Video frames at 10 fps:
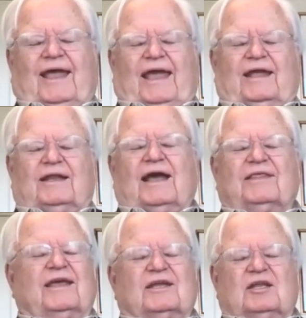And I
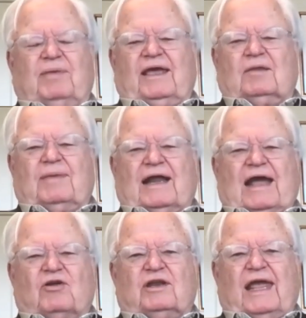think a debate about
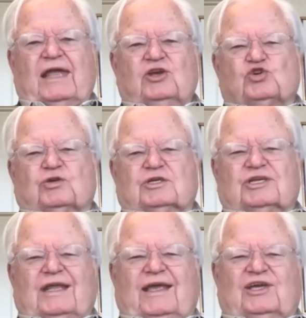how dangerous
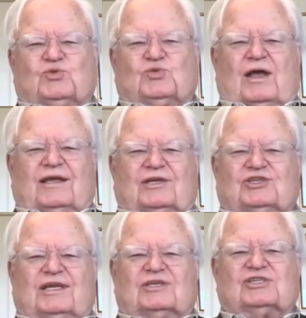it is, well,
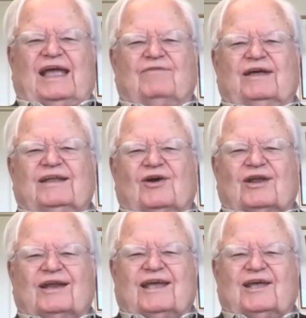is it a 7
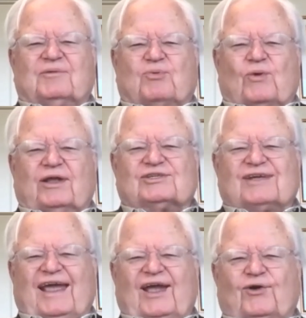on a 10-point
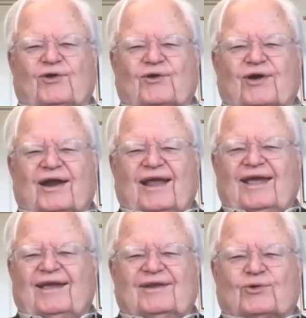scale, or an
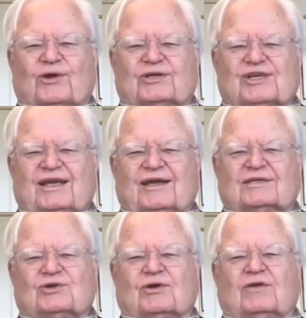8, or a 6,
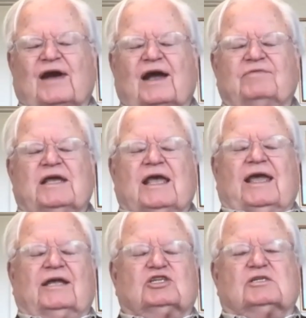or a 5?
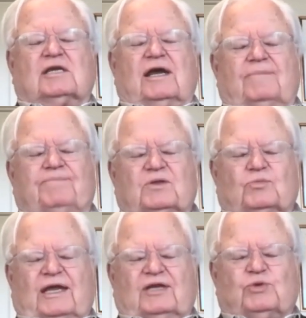It's,
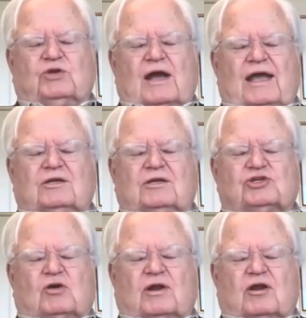as we tried to
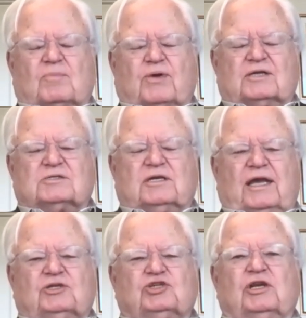show in our
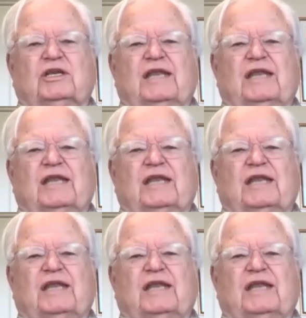presentation,